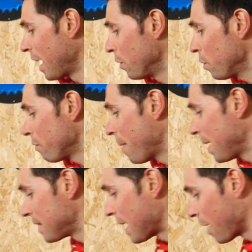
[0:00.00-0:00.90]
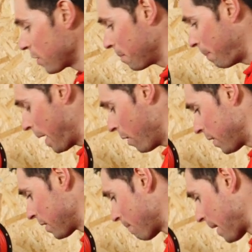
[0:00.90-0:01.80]
And all that remains now is to
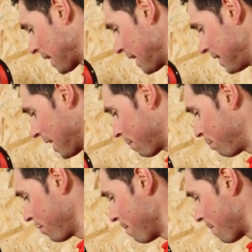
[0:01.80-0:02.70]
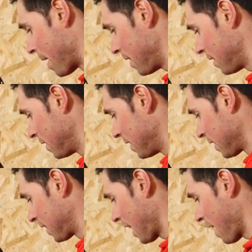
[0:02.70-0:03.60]
peel this magnetic print bed
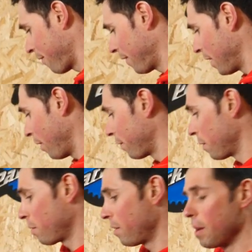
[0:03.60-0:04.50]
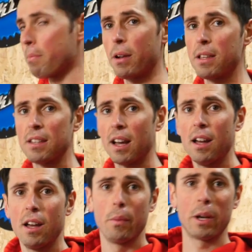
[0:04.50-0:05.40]
carefully off of the 3D
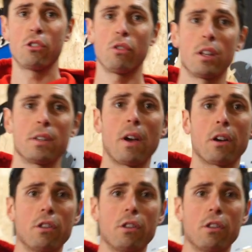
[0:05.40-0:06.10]
printer. We can transfer